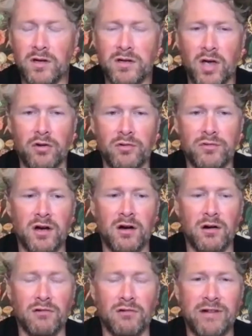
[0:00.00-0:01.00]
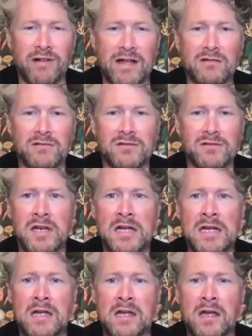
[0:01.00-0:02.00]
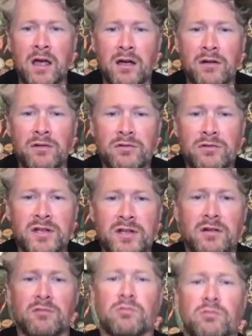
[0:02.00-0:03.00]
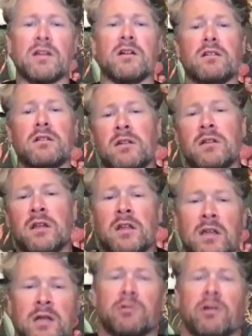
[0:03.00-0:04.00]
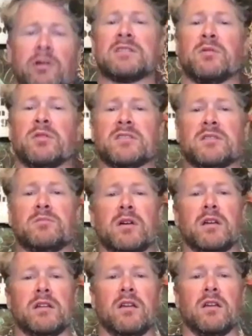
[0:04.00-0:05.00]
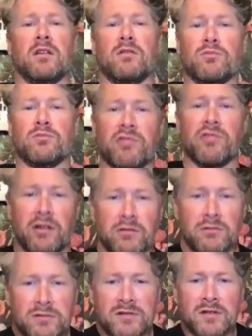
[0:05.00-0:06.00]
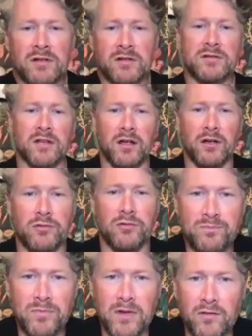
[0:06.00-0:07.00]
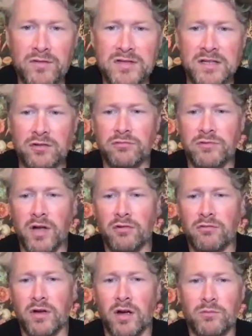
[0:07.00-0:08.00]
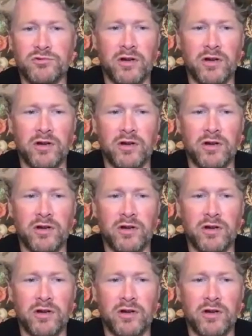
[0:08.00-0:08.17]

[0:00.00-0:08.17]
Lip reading: codes are around. And also, we are proudly sponsored by Home Trails. So obviously, you'll know that Home